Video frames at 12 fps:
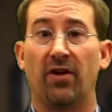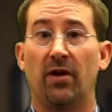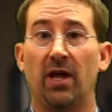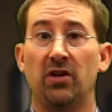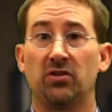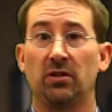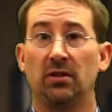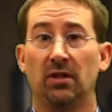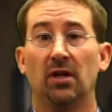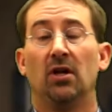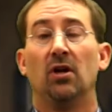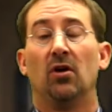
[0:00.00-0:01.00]
Foundation.
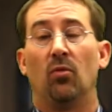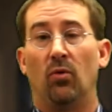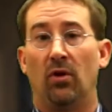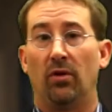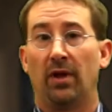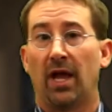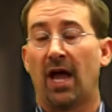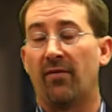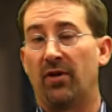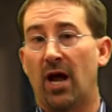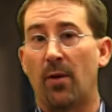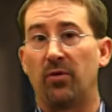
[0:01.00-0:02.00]
We'll
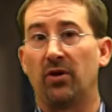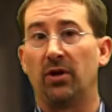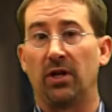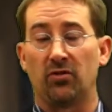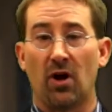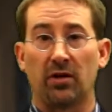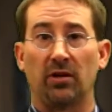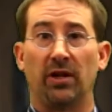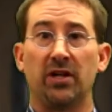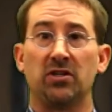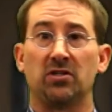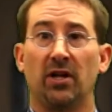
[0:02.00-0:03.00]
have an opportunity to talk to
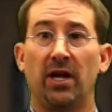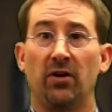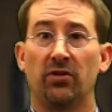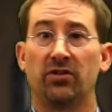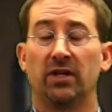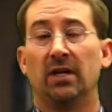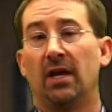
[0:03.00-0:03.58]
legislators.